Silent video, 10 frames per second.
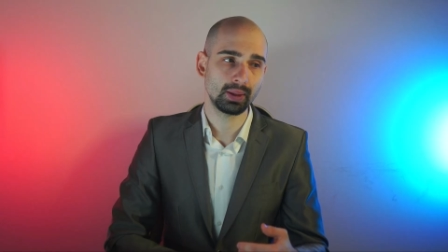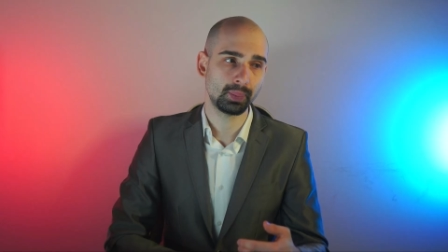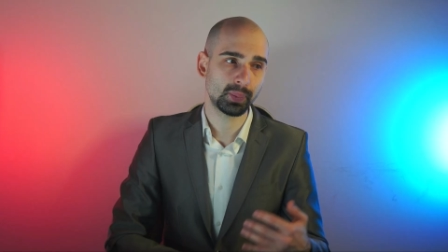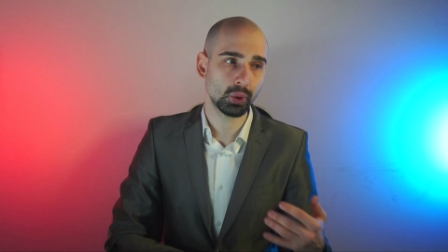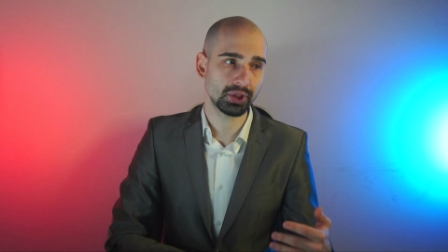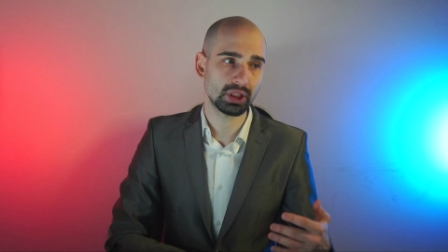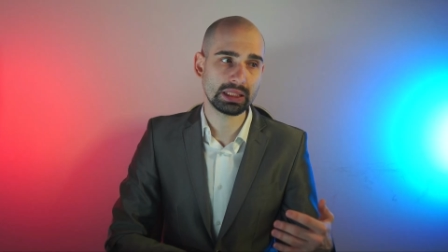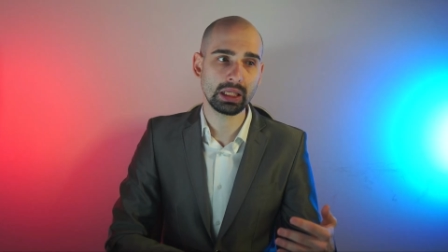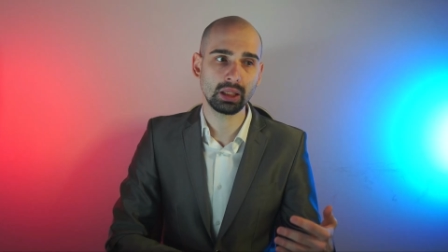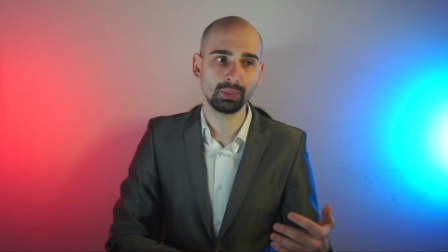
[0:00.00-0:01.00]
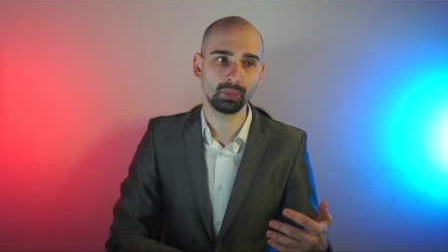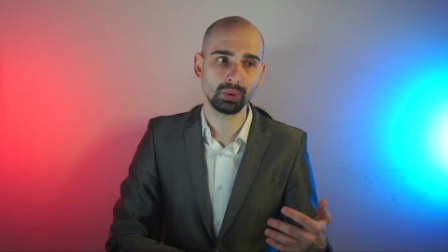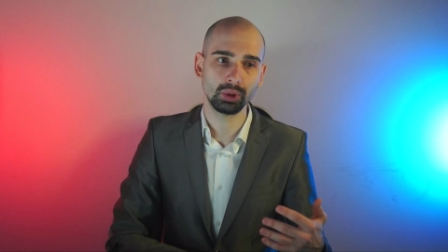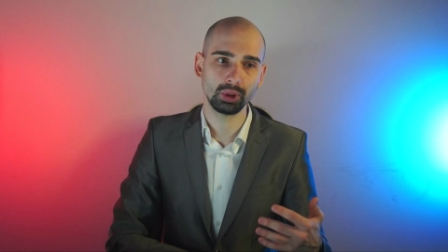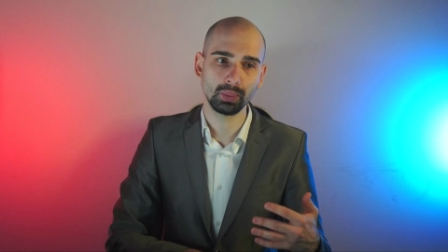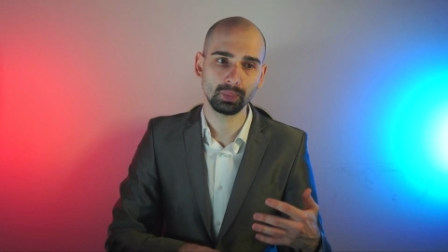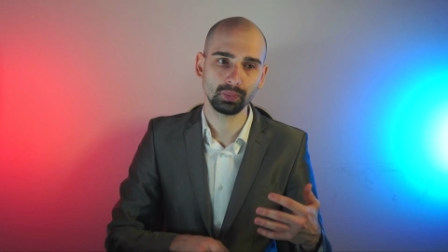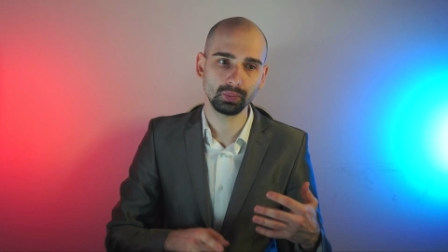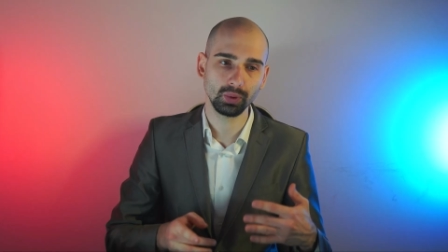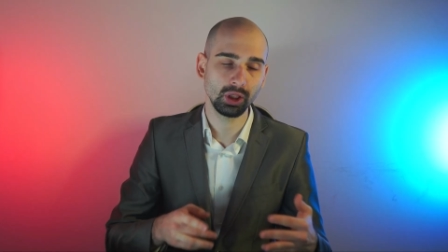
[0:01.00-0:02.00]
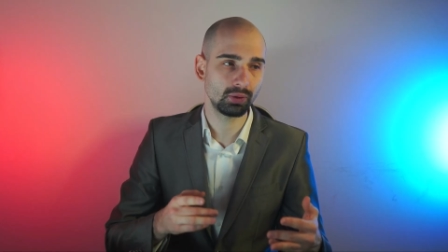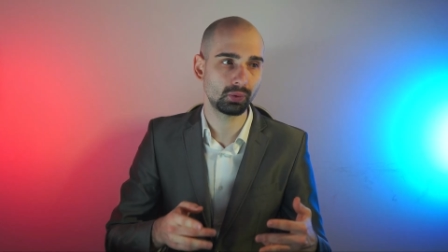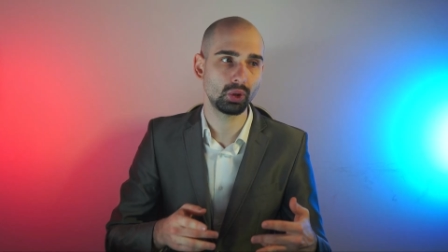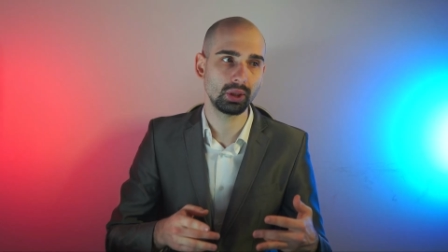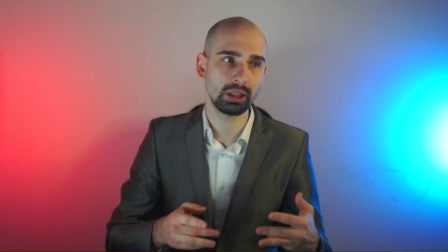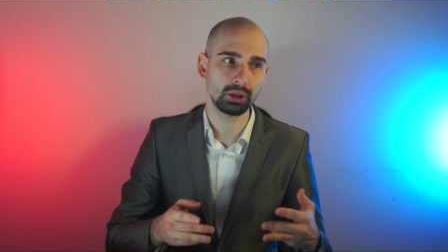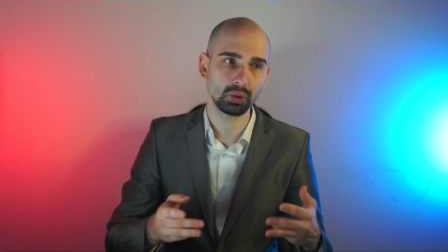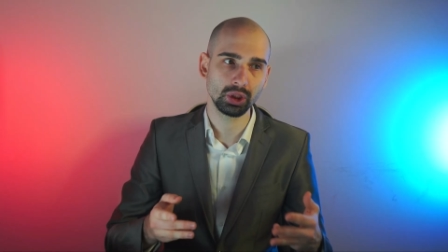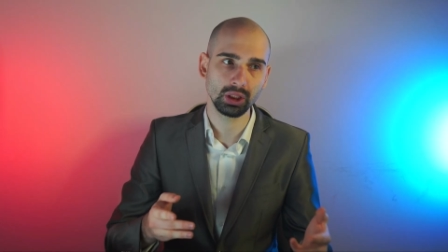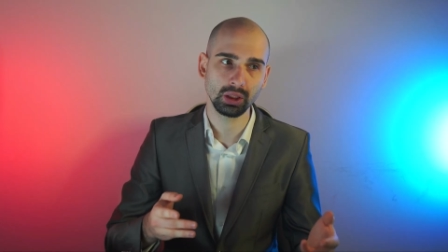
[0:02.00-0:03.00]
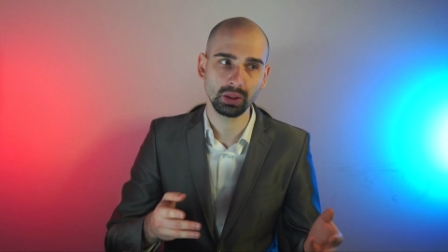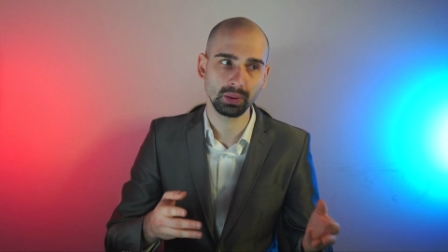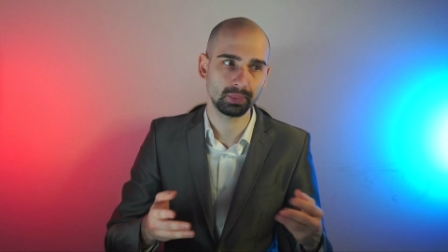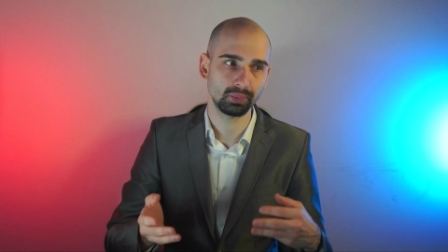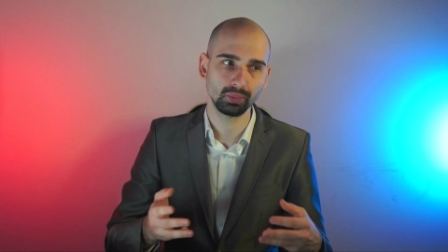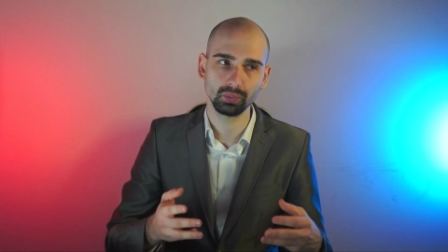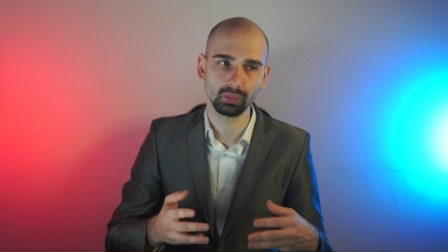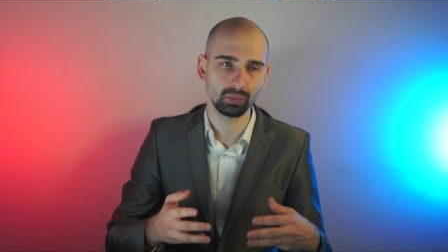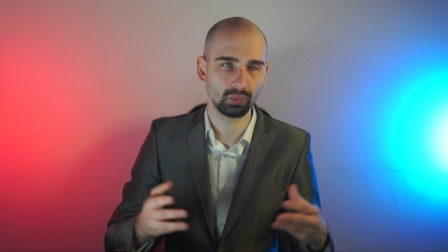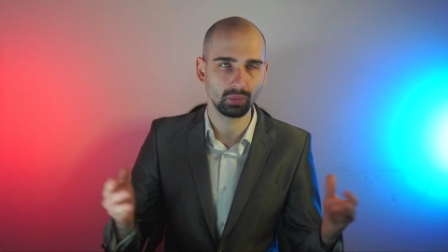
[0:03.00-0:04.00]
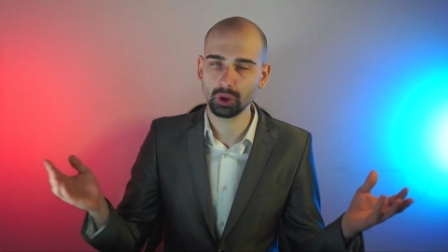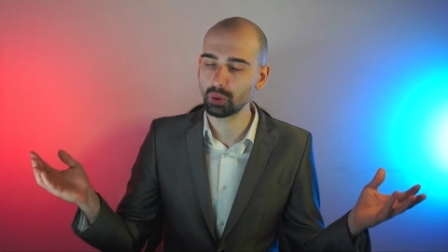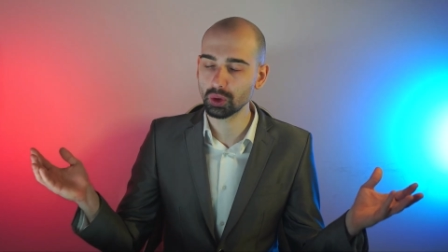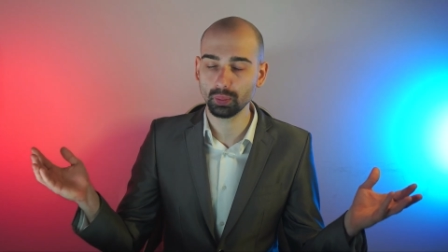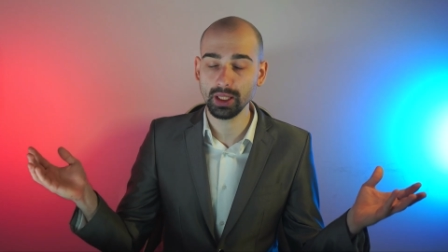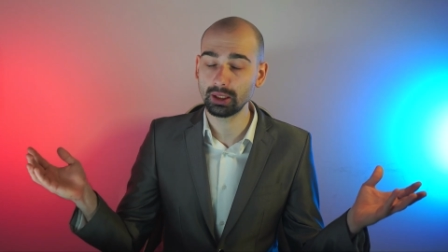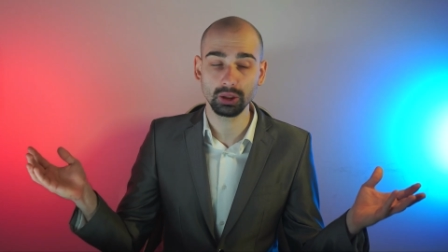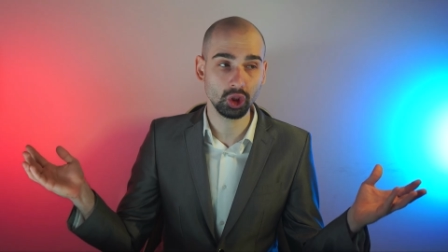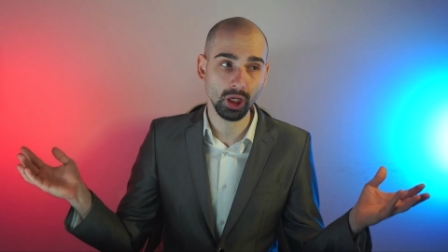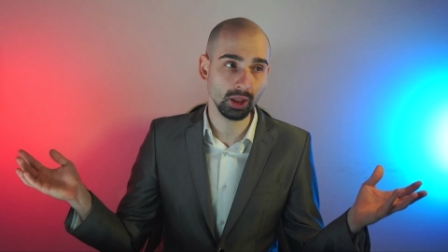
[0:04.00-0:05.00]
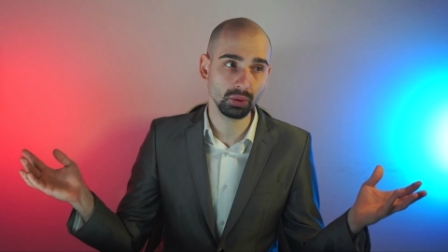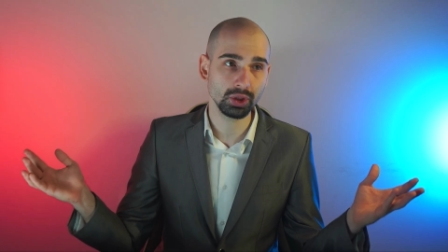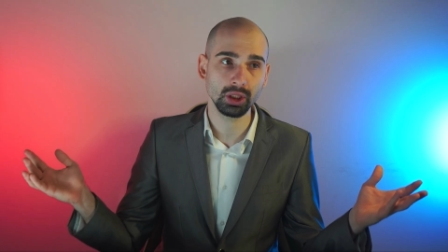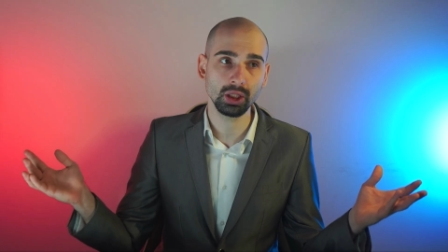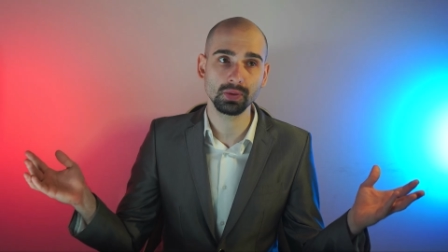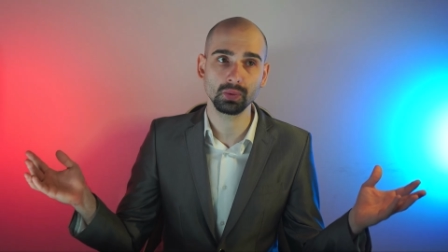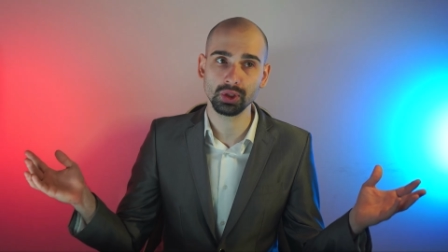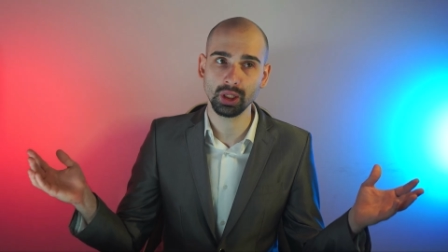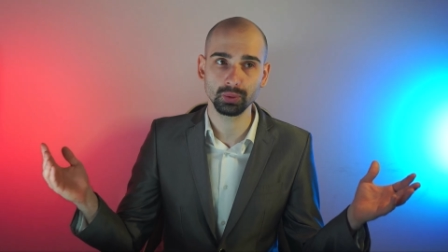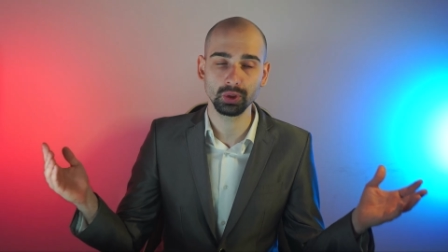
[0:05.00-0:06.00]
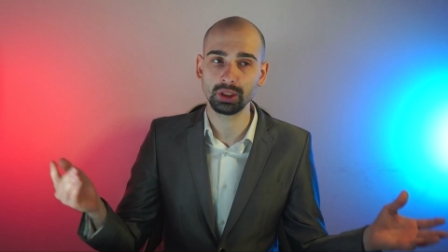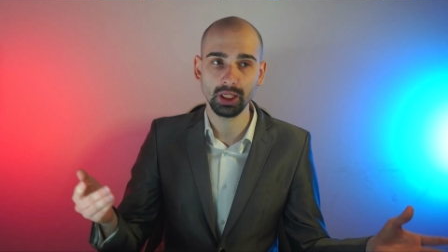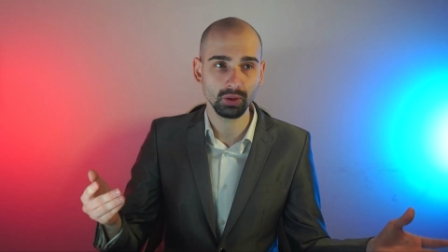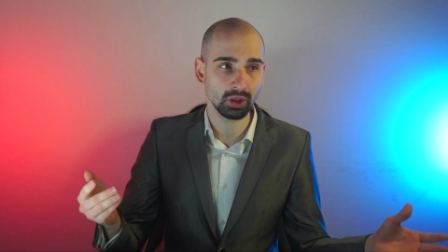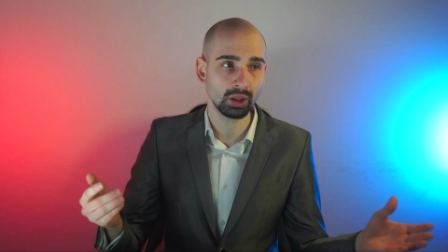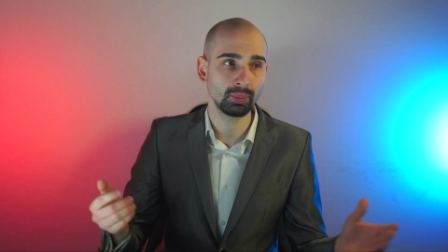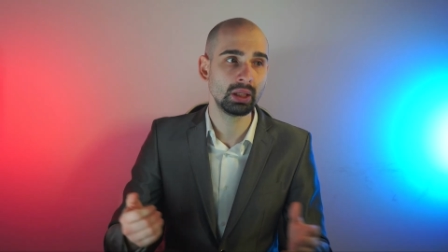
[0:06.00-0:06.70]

post some um, info into the news making channels, yes, for example in Telegram,